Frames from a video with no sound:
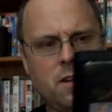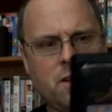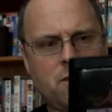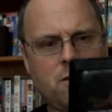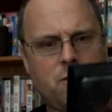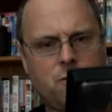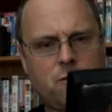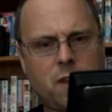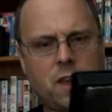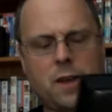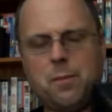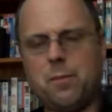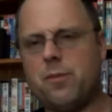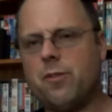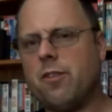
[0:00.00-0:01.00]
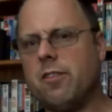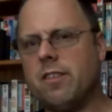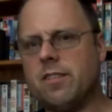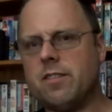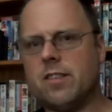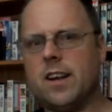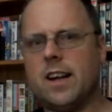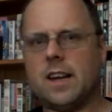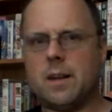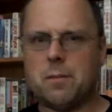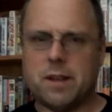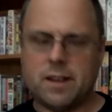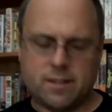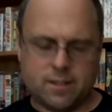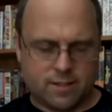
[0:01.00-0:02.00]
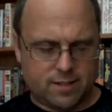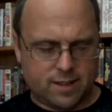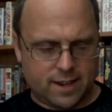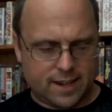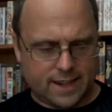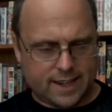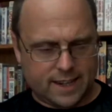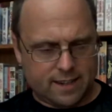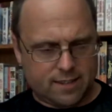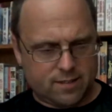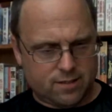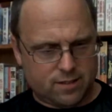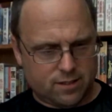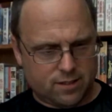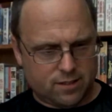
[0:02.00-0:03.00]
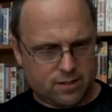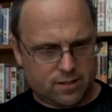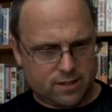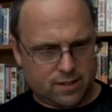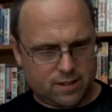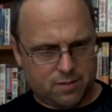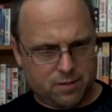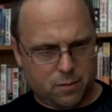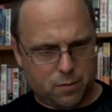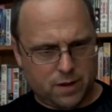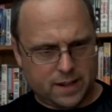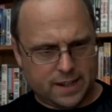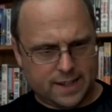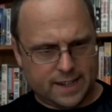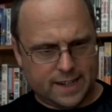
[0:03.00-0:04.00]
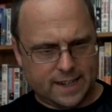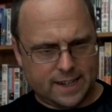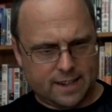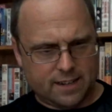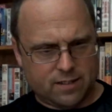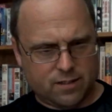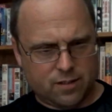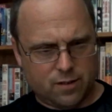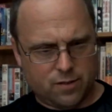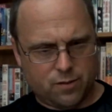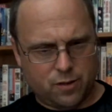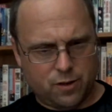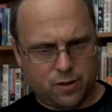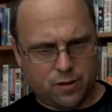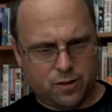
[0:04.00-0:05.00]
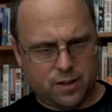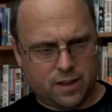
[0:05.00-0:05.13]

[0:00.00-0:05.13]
famed for its animation techniques, because the way they did it and so forth.